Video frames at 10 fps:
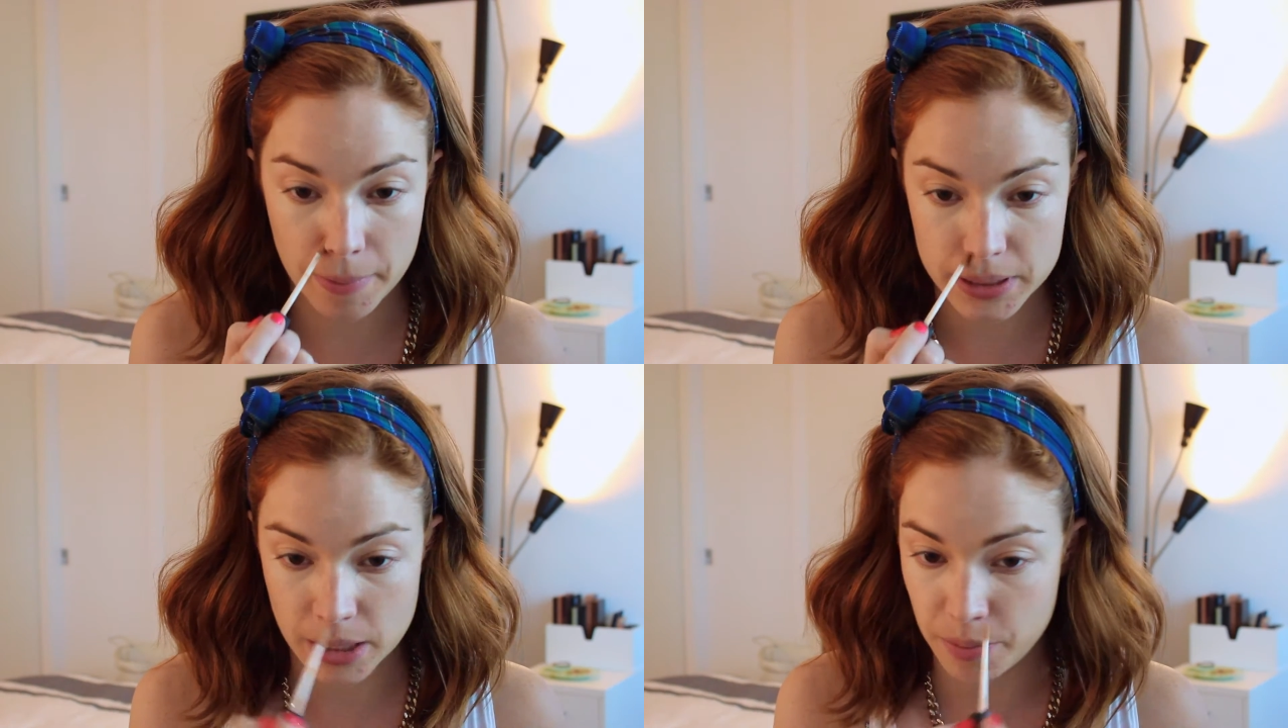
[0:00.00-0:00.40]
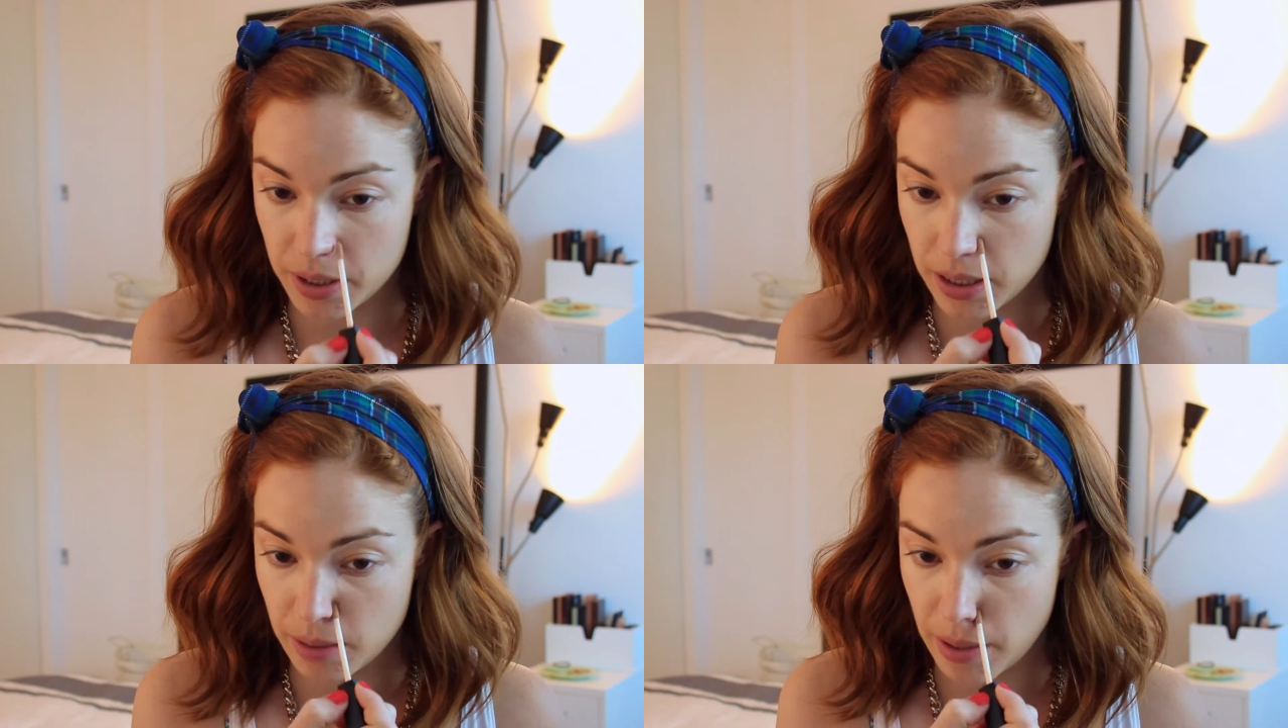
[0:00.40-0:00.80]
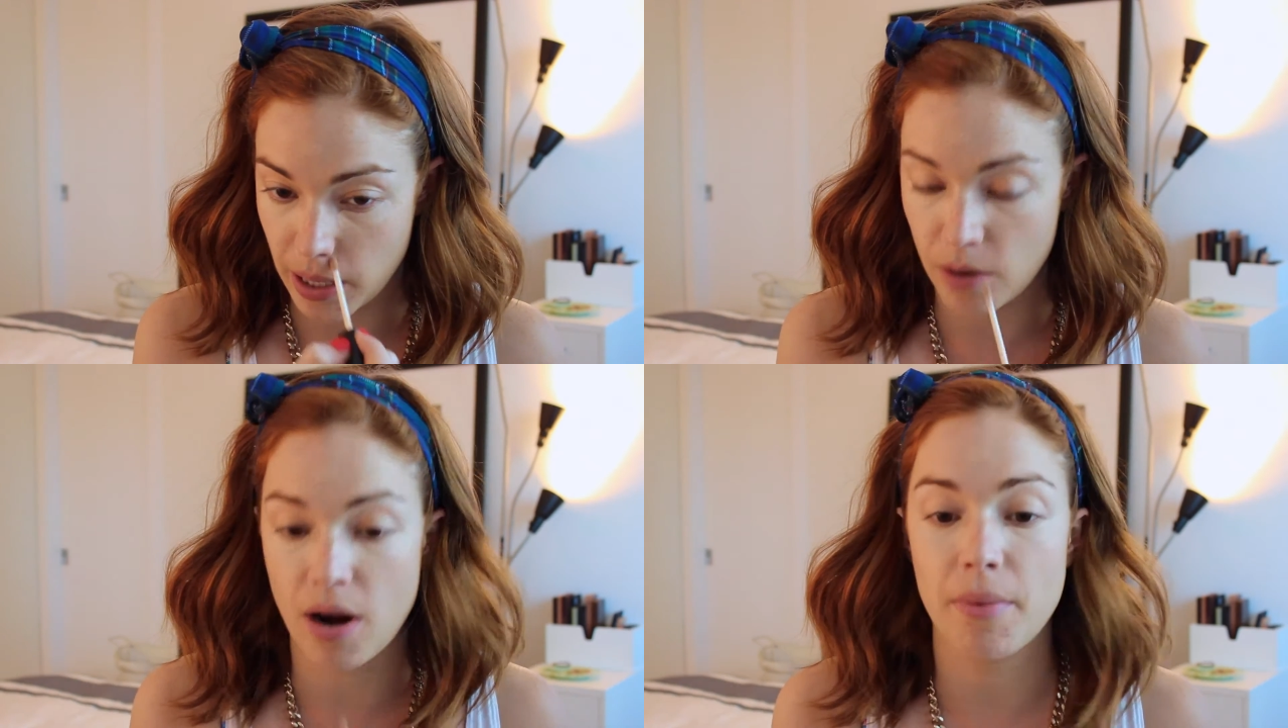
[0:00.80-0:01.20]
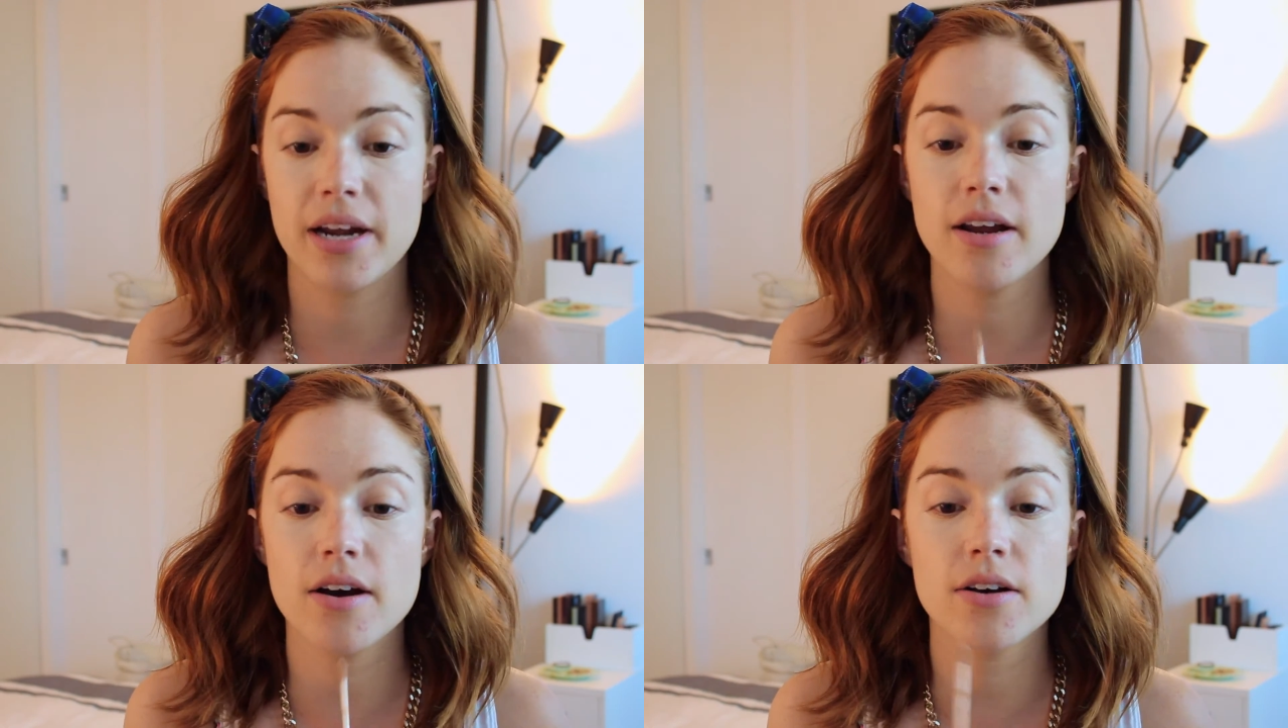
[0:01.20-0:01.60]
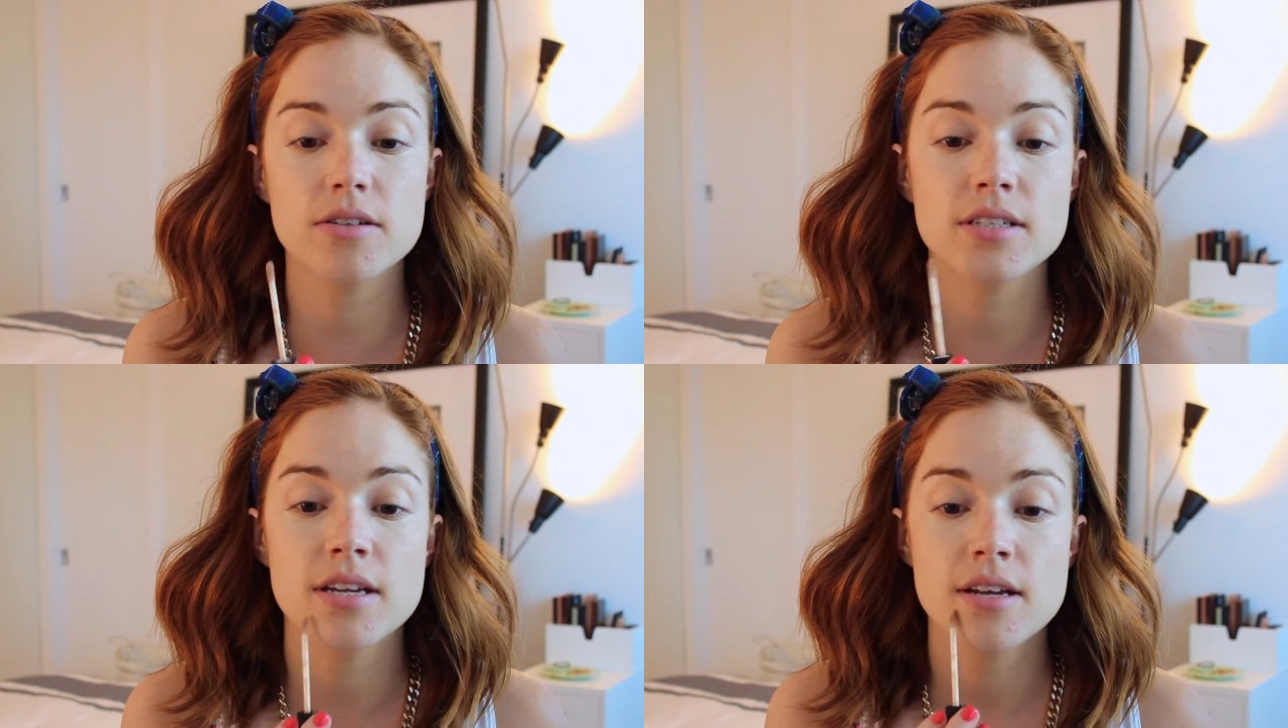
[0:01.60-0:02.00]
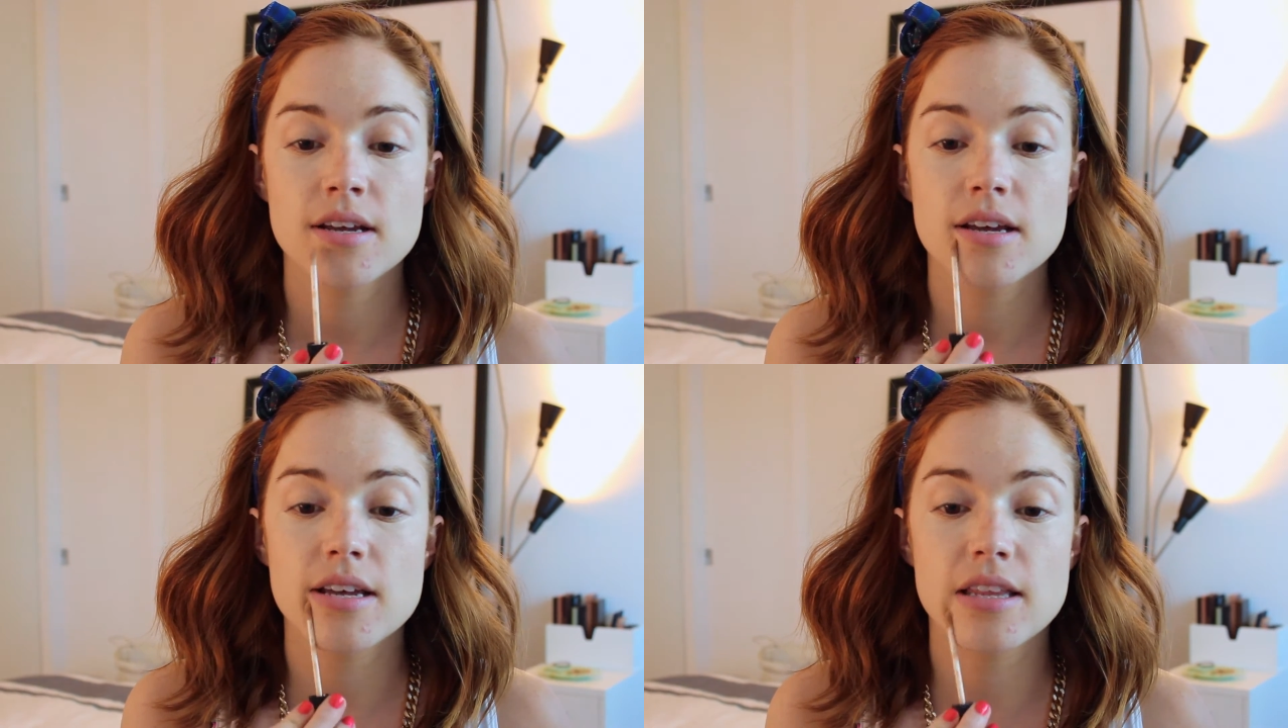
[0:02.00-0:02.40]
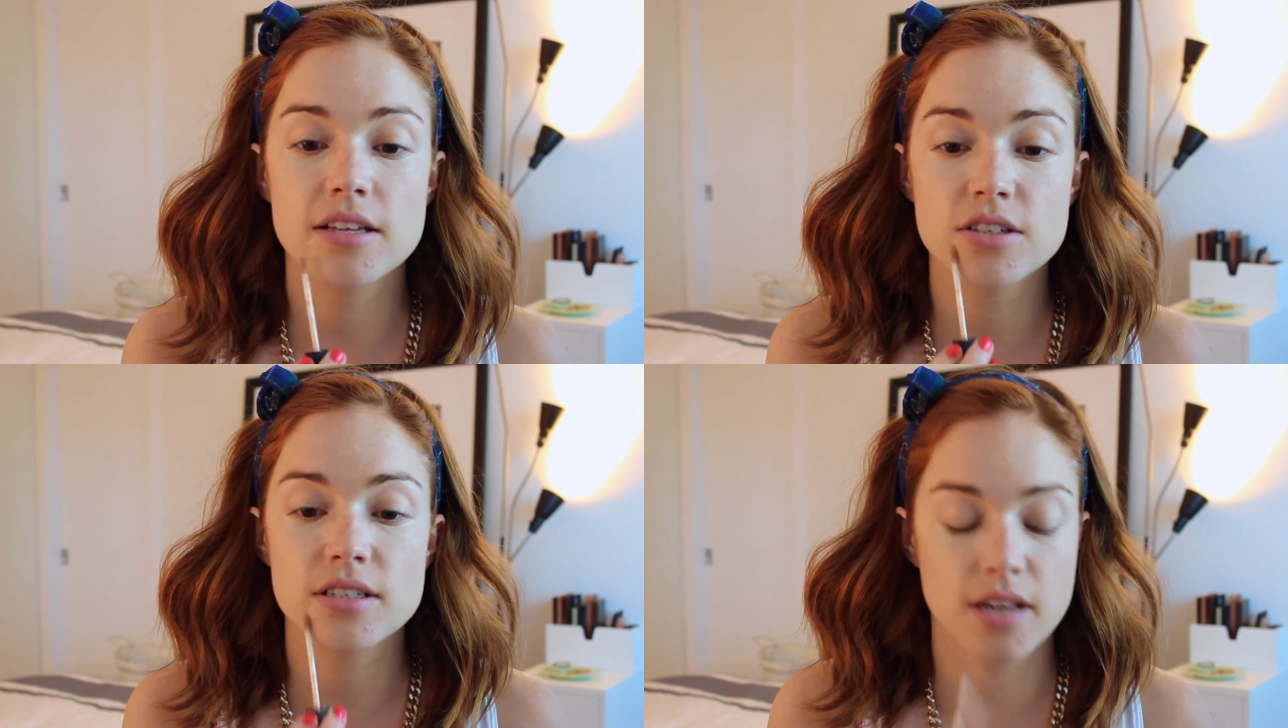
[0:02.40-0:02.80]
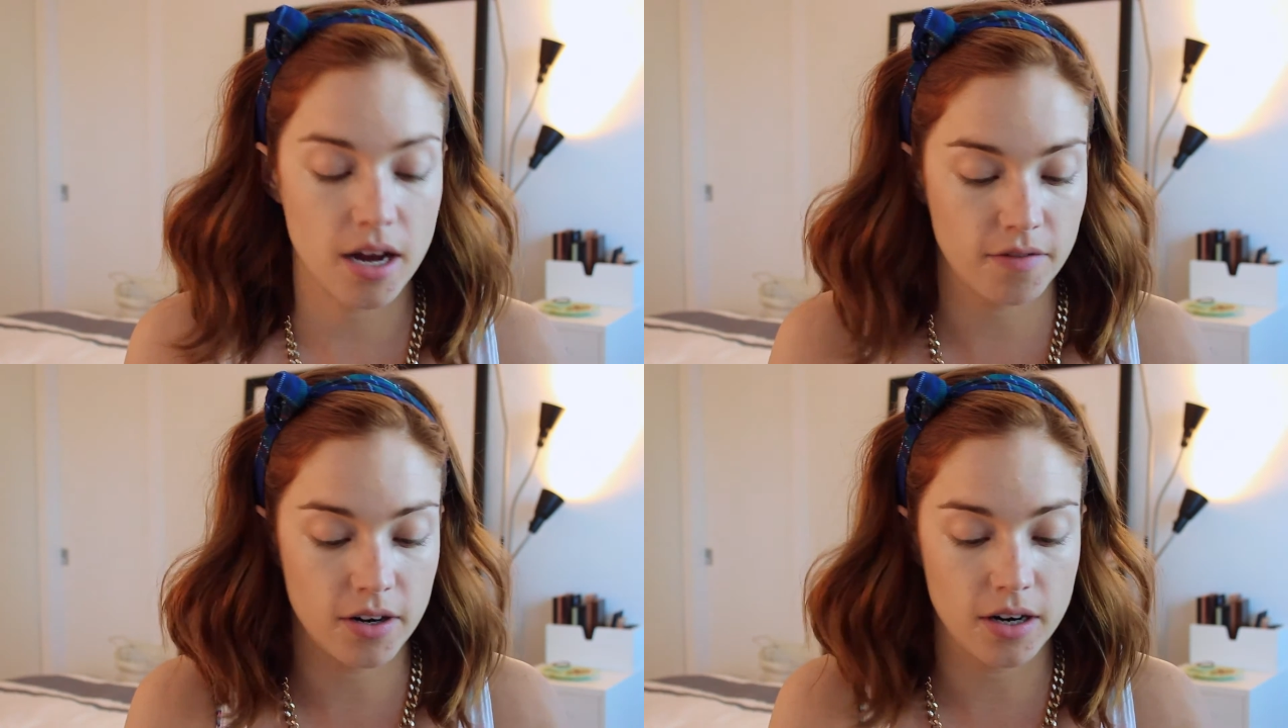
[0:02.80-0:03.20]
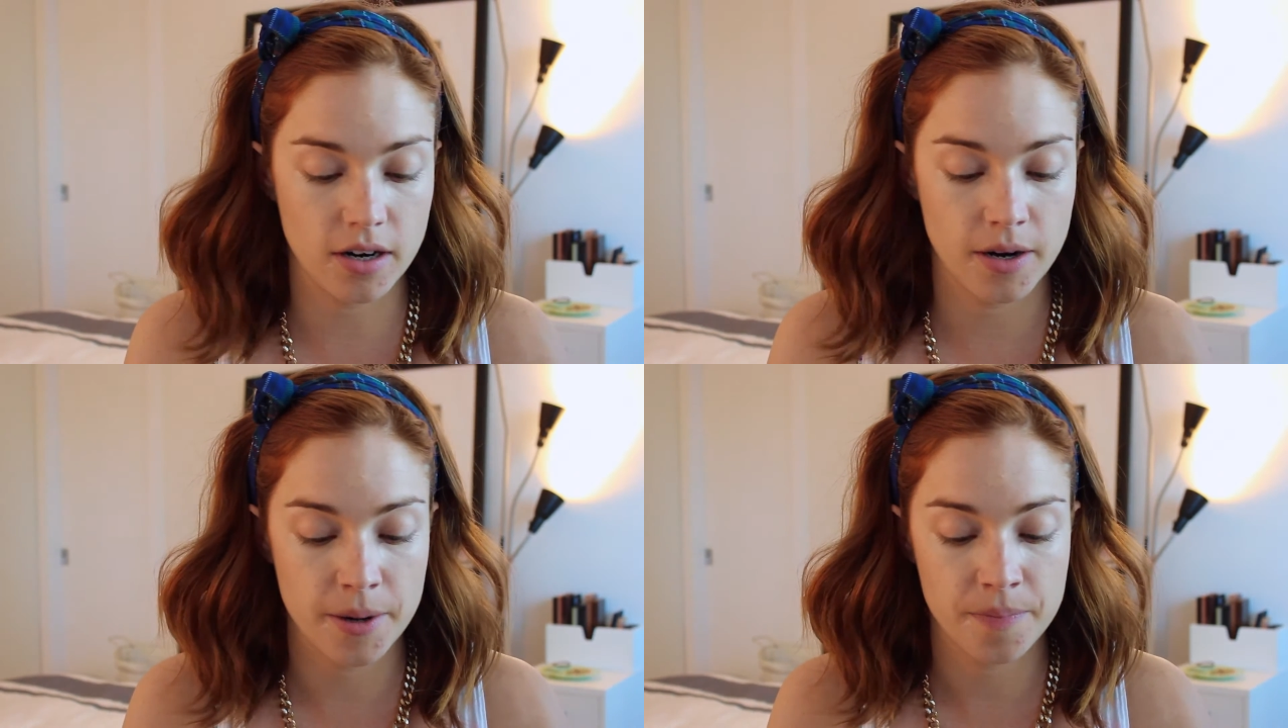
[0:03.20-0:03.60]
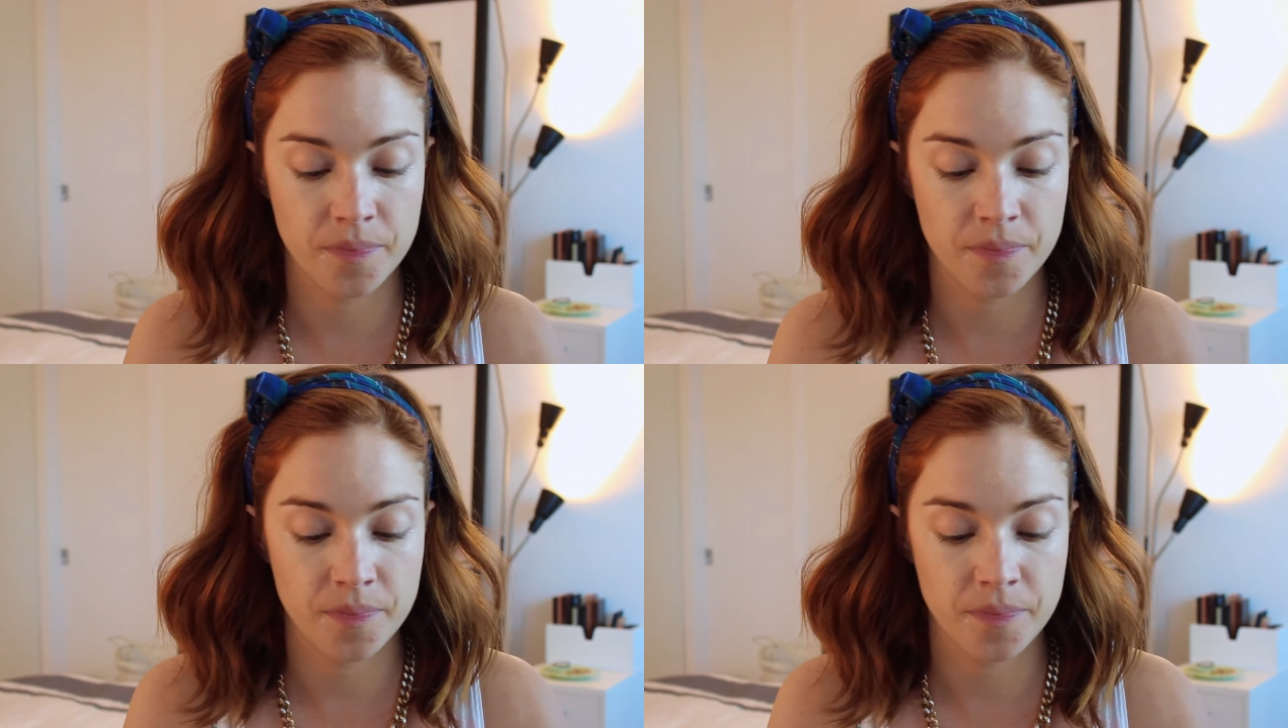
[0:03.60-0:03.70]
I'm just going to put a little bit around my nose, and then just cover